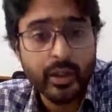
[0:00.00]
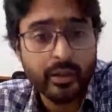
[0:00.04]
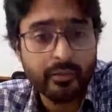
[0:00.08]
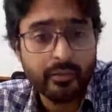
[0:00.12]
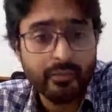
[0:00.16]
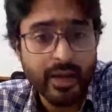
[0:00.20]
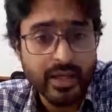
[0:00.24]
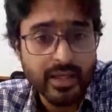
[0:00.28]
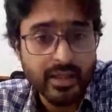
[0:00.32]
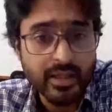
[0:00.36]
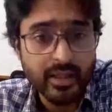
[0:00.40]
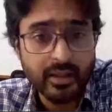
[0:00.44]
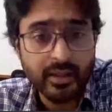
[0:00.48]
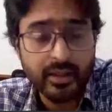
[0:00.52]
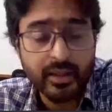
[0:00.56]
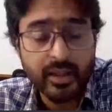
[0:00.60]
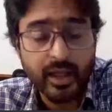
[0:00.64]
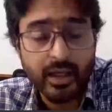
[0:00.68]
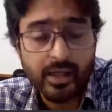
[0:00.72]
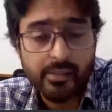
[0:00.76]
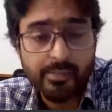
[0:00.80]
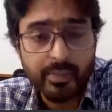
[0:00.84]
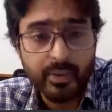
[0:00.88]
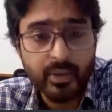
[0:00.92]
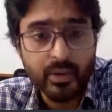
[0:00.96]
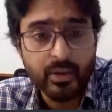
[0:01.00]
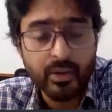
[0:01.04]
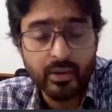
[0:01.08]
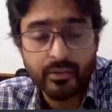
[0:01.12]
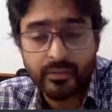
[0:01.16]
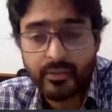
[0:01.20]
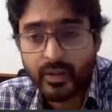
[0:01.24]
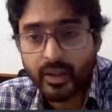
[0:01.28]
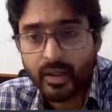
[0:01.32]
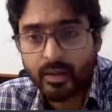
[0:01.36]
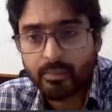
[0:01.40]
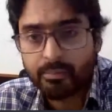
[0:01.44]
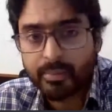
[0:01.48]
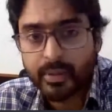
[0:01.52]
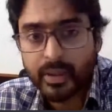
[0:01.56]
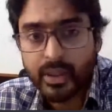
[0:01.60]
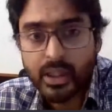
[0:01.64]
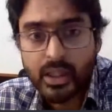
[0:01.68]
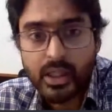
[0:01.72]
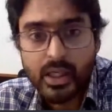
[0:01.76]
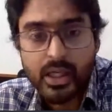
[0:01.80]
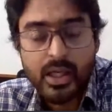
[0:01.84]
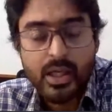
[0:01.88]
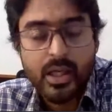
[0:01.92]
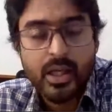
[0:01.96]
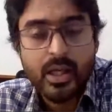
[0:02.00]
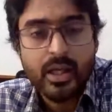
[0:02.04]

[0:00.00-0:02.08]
invest in the IPO of a company.